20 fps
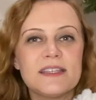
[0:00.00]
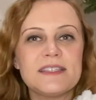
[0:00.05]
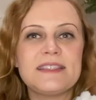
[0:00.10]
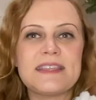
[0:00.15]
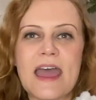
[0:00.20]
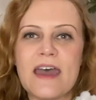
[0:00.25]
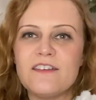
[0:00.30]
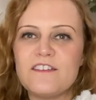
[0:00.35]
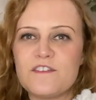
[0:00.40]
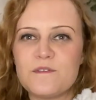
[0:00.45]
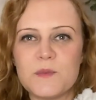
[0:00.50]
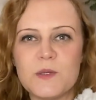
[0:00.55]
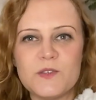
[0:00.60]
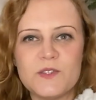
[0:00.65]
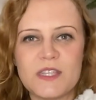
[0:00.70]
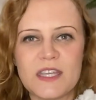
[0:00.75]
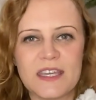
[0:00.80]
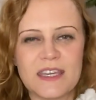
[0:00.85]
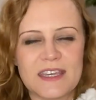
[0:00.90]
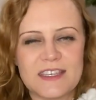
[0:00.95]
The Sound of
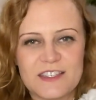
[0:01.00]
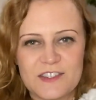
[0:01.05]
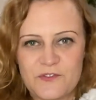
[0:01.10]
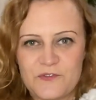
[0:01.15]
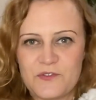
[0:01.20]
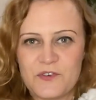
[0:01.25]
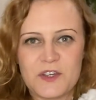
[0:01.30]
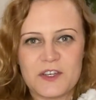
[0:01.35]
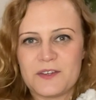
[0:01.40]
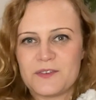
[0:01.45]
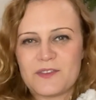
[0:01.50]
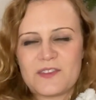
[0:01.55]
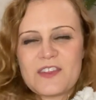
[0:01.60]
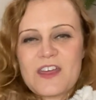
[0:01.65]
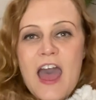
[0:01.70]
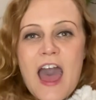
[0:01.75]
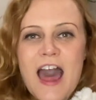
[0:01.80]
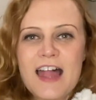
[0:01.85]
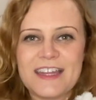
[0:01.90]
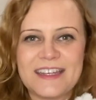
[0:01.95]
Music is for
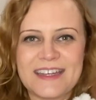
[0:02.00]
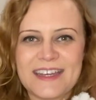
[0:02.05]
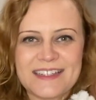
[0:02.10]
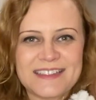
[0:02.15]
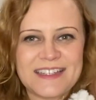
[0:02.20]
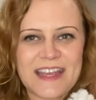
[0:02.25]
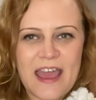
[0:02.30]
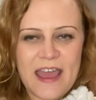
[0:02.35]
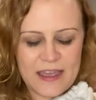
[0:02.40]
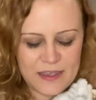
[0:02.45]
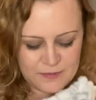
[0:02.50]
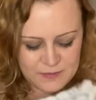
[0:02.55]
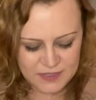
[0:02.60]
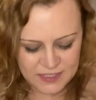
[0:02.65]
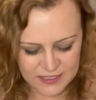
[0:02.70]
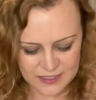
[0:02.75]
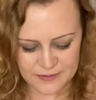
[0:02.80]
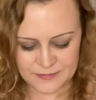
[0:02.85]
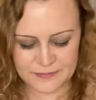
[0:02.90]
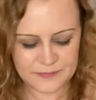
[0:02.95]
the holiday
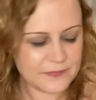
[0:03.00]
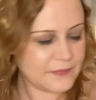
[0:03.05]
times,